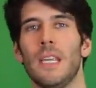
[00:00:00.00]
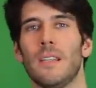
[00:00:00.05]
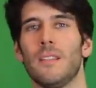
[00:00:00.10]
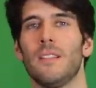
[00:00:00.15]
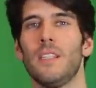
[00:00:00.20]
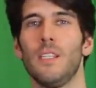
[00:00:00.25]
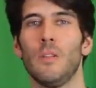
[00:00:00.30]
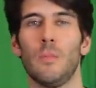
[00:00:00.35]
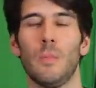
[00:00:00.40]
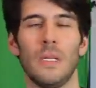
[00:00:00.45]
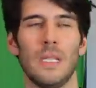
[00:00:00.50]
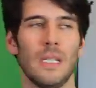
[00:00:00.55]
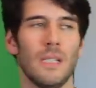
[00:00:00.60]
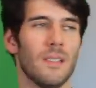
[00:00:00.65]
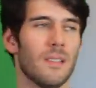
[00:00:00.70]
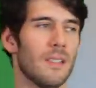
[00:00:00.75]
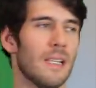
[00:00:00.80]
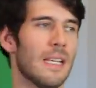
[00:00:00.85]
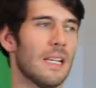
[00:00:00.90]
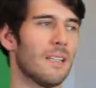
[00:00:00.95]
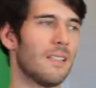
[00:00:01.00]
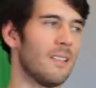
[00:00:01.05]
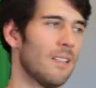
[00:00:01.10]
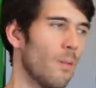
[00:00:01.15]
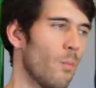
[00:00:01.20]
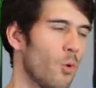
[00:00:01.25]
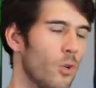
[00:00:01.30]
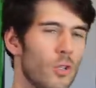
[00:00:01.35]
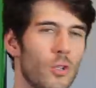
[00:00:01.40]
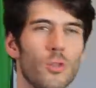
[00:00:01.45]
ESTP is like
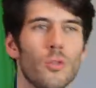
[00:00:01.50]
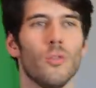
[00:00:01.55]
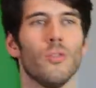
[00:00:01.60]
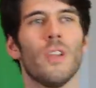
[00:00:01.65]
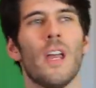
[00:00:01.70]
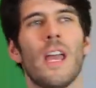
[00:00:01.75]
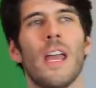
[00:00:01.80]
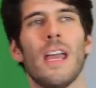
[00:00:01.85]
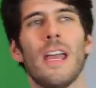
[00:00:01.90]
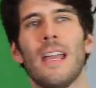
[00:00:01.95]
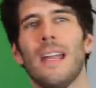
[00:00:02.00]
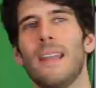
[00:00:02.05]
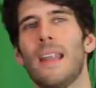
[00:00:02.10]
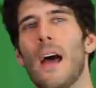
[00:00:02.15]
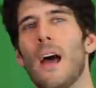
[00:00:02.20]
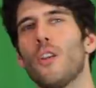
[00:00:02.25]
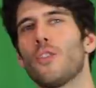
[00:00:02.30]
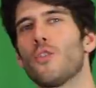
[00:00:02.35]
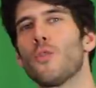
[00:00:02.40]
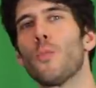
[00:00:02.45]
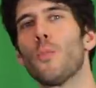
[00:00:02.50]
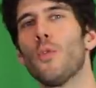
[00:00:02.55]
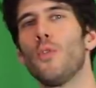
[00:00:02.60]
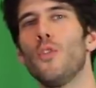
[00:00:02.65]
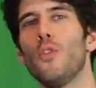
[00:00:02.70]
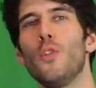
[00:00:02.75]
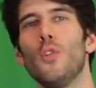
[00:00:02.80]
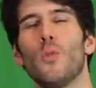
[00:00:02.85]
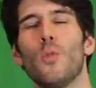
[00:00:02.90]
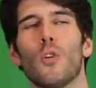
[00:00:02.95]
someone who's an
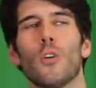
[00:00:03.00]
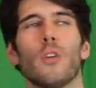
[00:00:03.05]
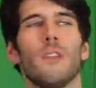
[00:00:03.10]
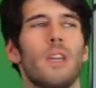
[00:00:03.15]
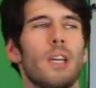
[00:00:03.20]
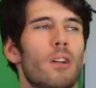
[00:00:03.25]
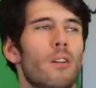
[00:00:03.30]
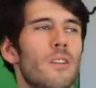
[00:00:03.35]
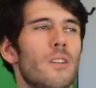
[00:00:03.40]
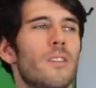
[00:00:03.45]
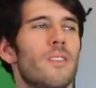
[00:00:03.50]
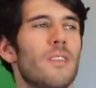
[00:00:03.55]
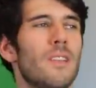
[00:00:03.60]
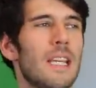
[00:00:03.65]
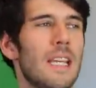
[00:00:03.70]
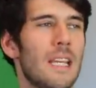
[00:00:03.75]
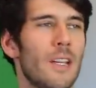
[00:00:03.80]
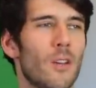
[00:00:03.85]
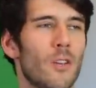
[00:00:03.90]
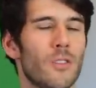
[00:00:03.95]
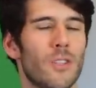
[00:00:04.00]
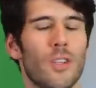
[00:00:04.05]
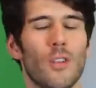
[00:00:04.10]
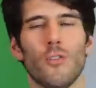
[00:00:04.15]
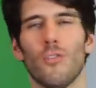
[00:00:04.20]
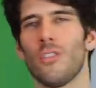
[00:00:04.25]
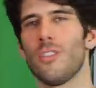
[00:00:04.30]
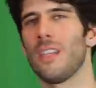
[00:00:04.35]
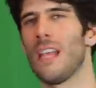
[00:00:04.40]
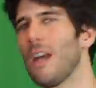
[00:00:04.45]
entrepreneur, they're in sales,
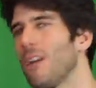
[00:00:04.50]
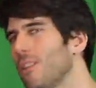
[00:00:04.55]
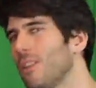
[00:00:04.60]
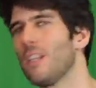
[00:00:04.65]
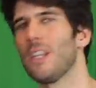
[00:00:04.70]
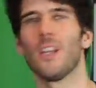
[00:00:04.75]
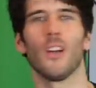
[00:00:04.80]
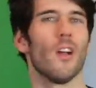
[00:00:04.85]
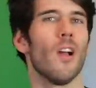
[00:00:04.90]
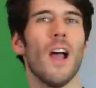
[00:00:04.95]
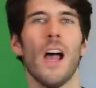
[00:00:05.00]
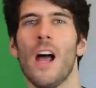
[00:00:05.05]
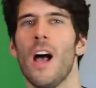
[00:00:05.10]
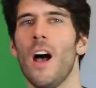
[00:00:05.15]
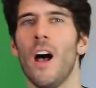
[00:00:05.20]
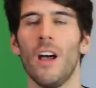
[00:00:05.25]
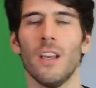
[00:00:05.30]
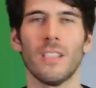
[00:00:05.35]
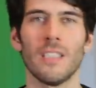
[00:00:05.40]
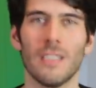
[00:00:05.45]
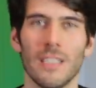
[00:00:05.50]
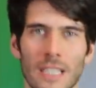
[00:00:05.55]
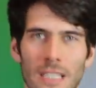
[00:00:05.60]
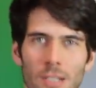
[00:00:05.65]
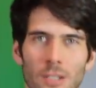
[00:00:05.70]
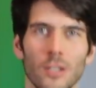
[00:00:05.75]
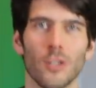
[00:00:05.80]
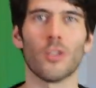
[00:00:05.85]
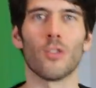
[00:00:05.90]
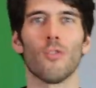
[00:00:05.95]
they're just out there
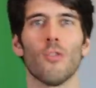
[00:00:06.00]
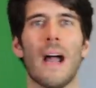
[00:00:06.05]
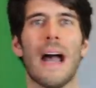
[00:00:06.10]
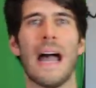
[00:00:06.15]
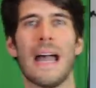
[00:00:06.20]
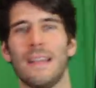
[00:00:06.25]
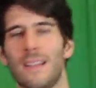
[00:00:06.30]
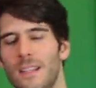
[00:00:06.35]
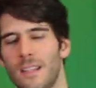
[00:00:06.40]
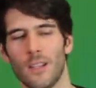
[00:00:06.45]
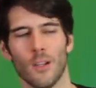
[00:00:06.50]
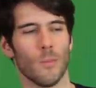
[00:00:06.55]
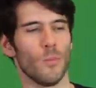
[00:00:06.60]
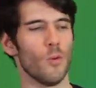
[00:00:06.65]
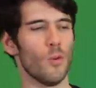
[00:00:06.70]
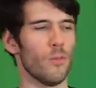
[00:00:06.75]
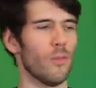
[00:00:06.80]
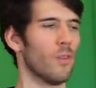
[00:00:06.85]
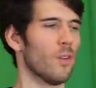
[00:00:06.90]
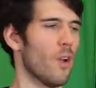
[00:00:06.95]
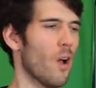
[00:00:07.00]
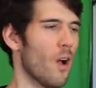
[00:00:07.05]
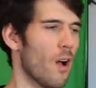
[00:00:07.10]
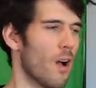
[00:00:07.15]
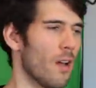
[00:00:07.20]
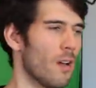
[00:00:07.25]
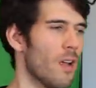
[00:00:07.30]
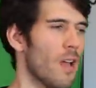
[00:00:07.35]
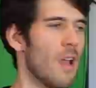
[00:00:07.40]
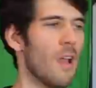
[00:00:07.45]
hustling, they're grinding, they're moving
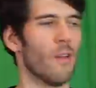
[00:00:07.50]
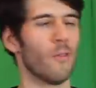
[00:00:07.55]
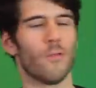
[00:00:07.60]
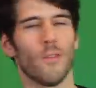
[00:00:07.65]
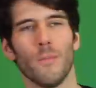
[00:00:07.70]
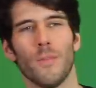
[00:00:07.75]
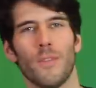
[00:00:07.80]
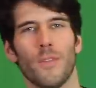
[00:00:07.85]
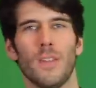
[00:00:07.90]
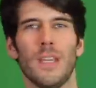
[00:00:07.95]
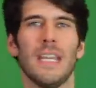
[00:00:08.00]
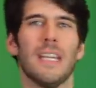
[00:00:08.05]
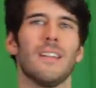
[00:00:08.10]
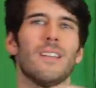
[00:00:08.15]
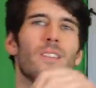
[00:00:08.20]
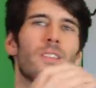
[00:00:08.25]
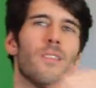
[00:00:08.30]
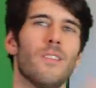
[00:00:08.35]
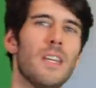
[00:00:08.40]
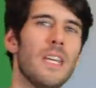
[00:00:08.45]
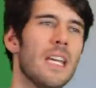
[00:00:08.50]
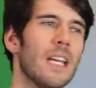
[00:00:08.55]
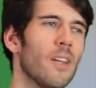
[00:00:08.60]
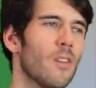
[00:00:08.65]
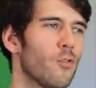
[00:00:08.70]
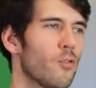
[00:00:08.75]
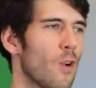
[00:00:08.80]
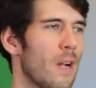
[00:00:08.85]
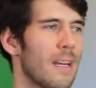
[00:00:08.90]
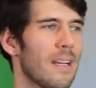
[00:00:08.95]
on from thing to
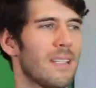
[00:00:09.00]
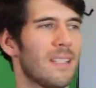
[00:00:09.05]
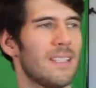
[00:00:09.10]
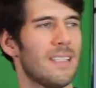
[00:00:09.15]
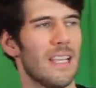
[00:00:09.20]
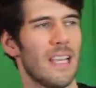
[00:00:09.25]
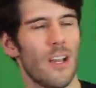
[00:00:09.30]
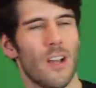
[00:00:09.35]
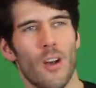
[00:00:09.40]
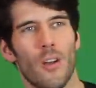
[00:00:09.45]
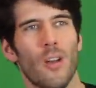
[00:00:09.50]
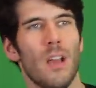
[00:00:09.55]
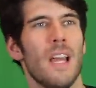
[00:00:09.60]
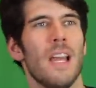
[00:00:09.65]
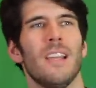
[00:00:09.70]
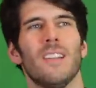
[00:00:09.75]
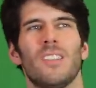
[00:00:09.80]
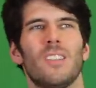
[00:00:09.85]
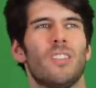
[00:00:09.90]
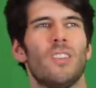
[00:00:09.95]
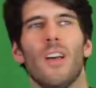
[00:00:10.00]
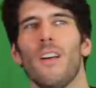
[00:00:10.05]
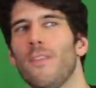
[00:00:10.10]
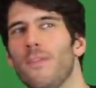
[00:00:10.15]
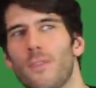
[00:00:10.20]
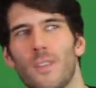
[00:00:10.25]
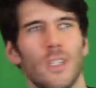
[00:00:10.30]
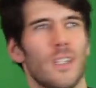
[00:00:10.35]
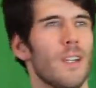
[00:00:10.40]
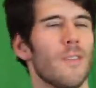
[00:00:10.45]
thing, trying to sell
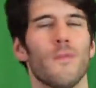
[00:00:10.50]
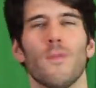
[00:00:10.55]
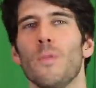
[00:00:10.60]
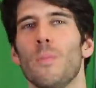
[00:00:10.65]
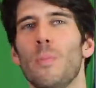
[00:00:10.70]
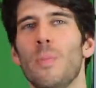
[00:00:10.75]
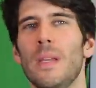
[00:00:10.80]
stuff to different